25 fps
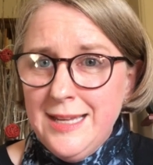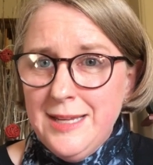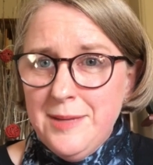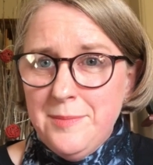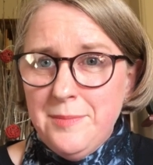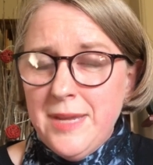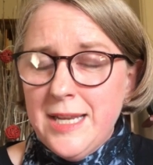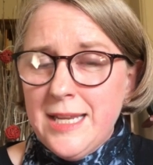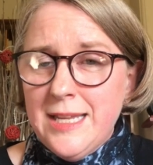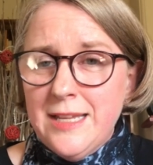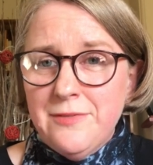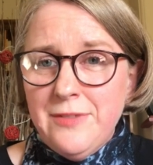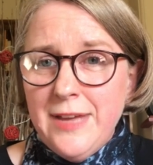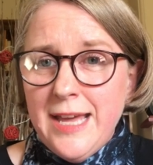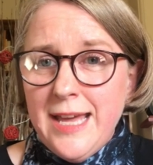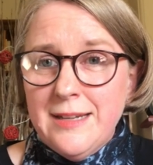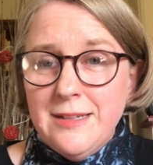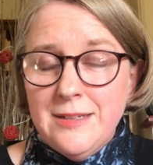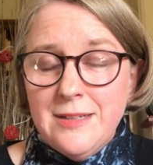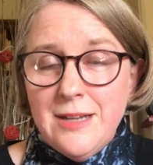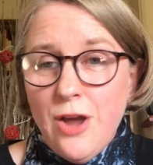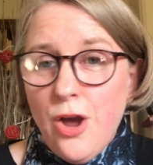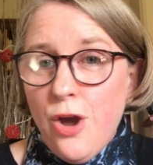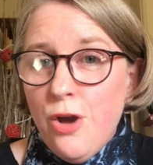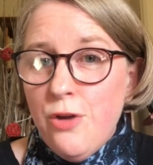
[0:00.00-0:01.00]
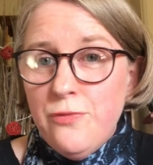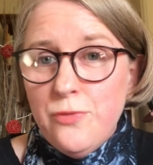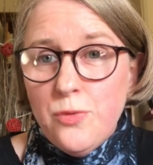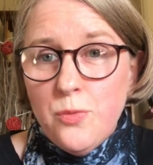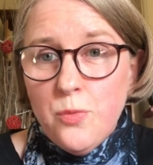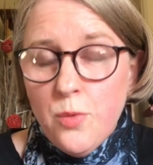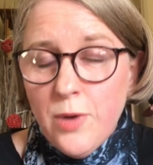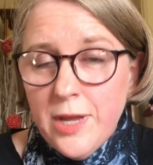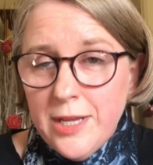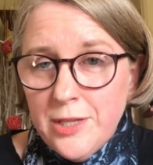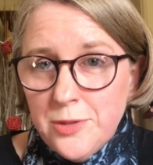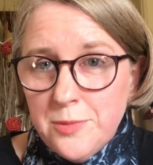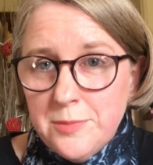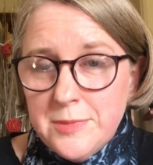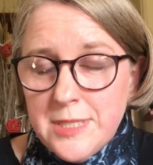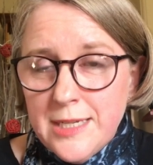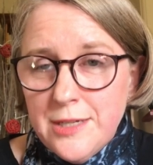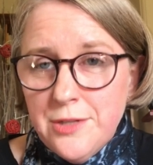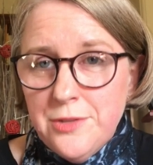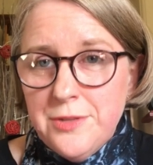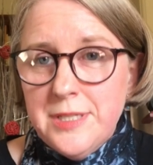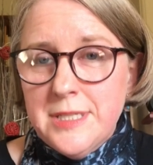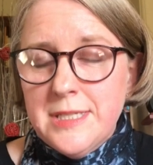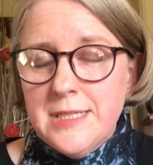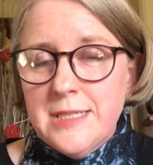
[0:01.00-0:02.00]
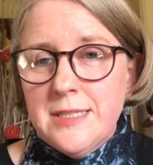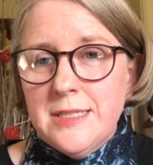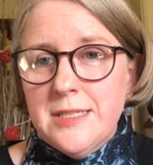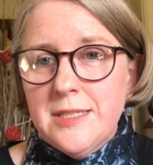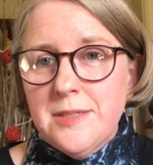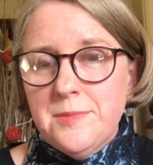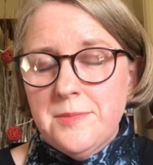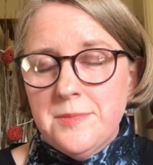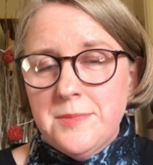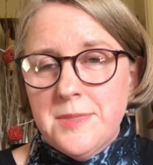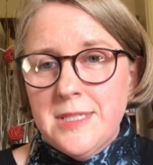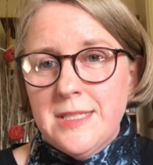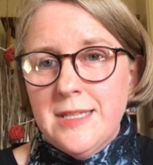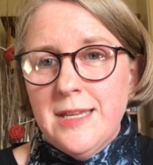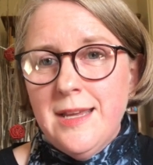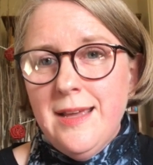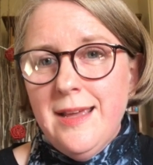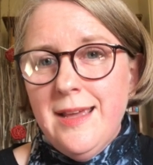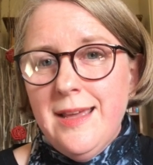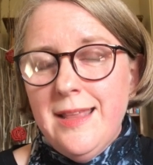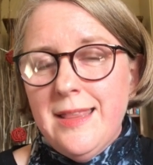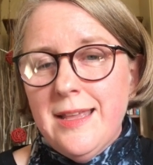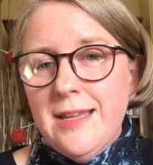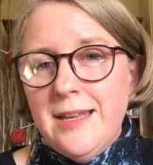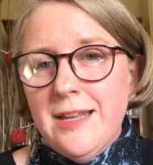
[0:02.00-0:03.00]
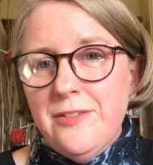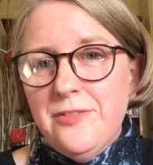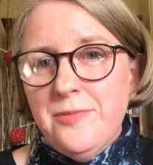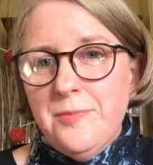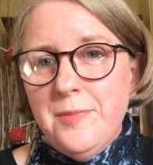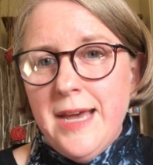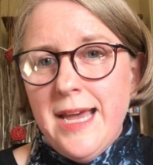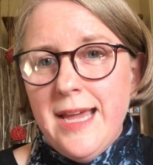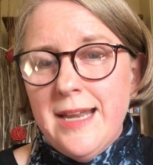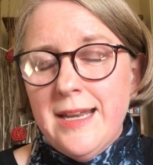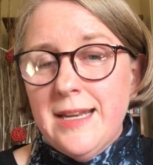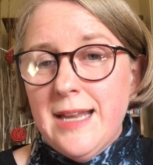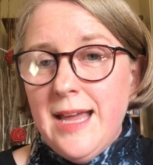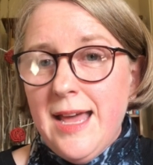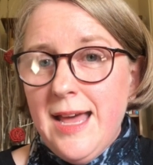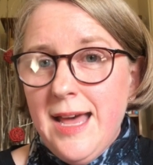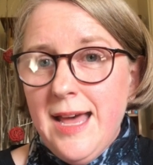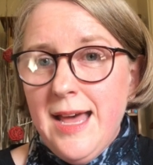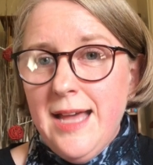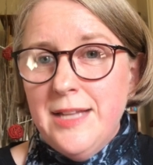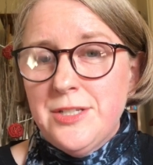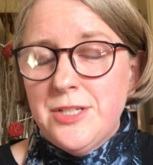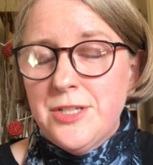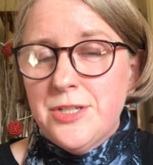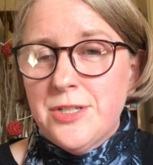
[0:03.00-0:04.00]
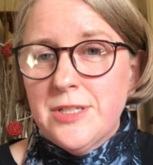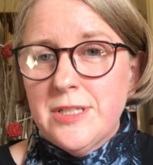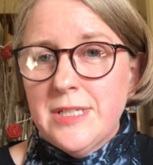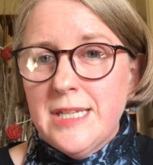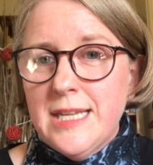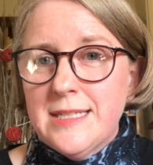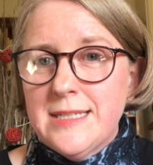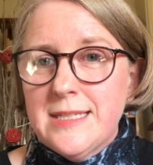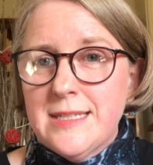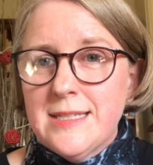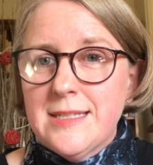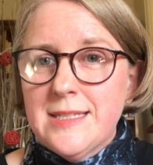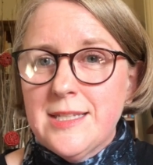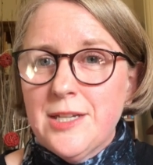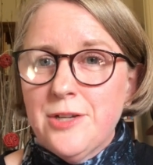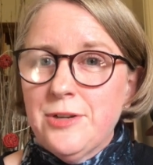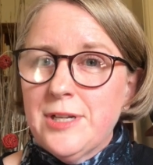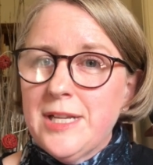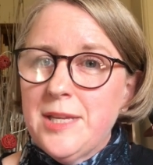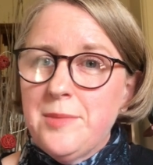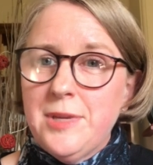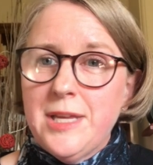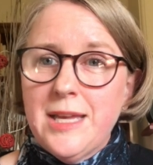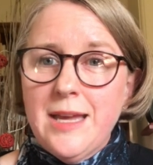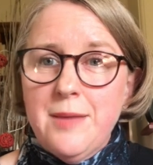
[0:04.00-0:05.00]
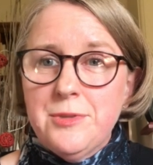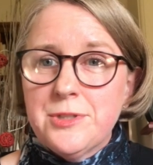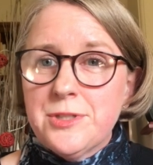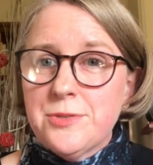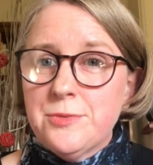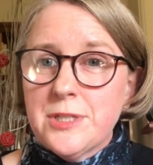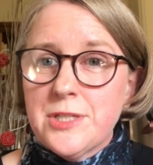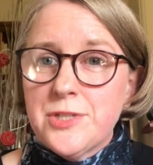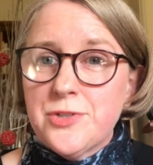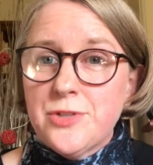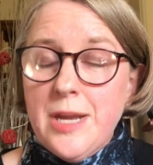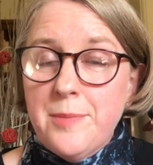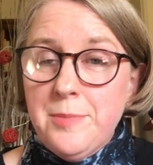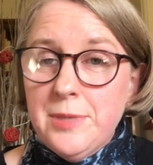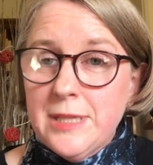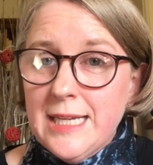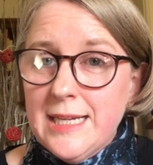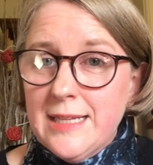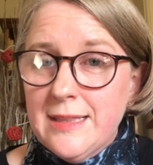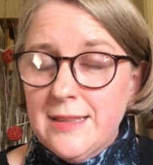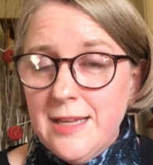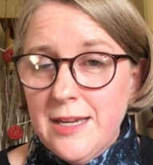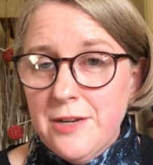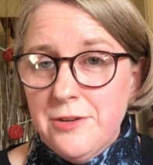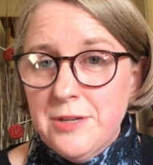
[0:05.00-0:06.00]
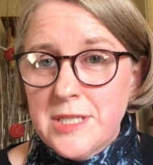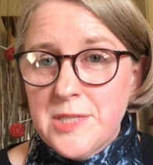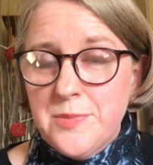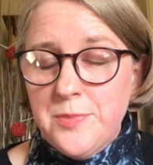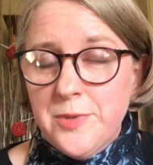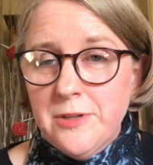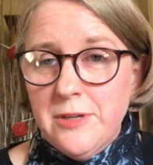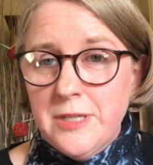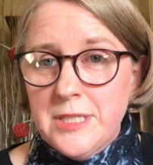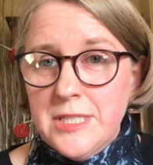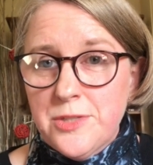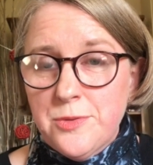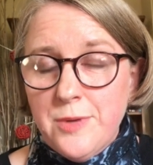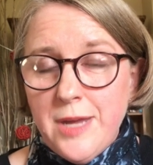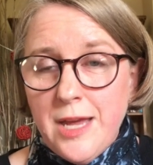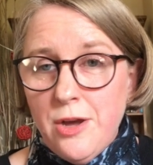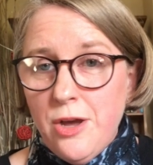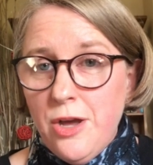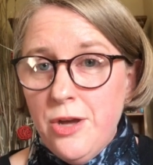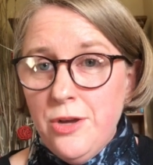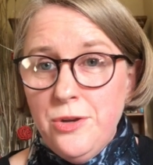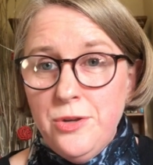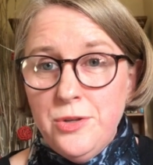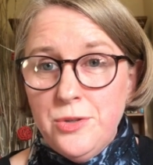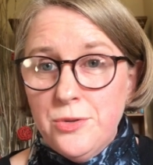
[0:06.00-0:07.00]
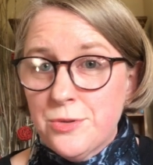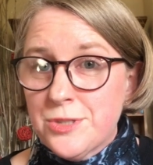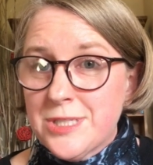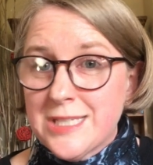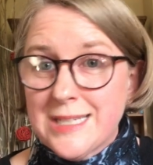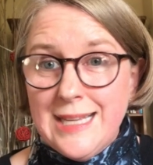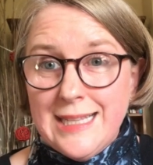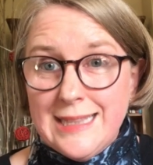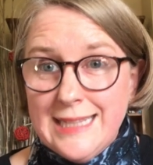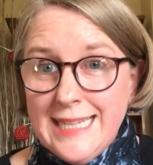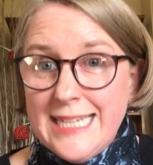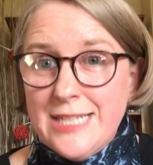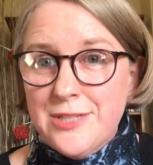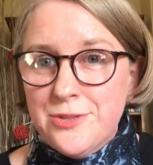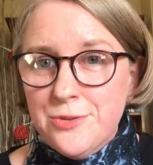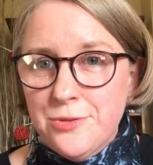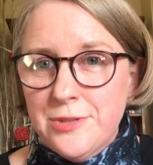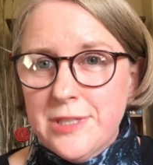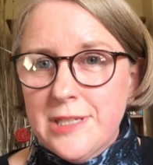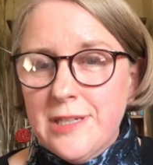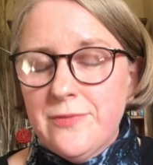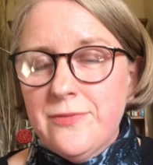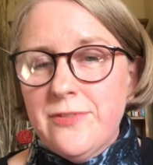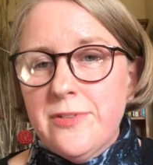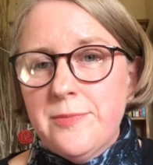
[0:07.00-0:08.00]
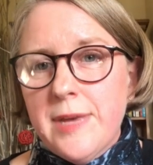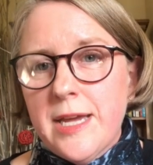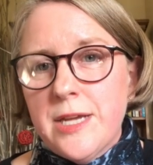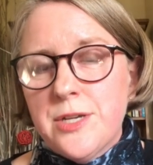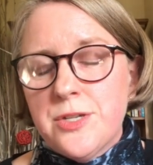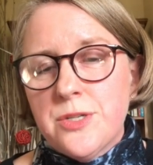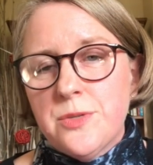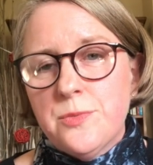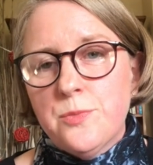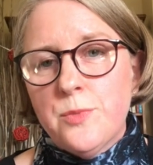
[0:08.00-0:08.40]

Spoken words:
Many have had overwhelmed health systems that have made it hard to necessarily be able to extrapolate their experience to our own or to collect all the information